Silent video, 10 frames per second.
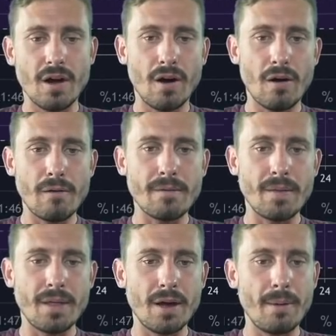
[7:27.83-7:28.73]
of
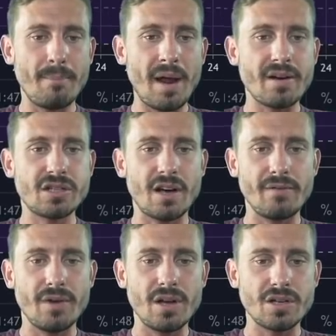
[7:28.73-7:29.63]
the bearish
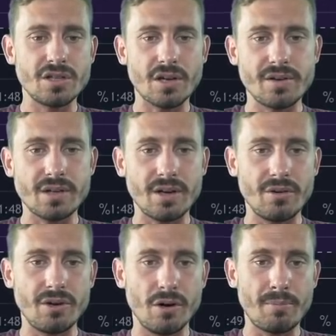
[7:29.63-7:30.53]
diversions, RSI
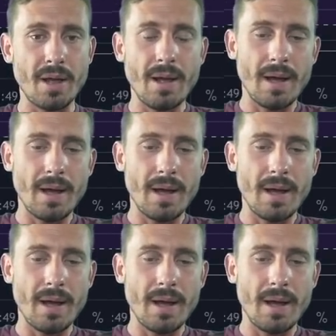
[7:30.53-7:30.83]
going up,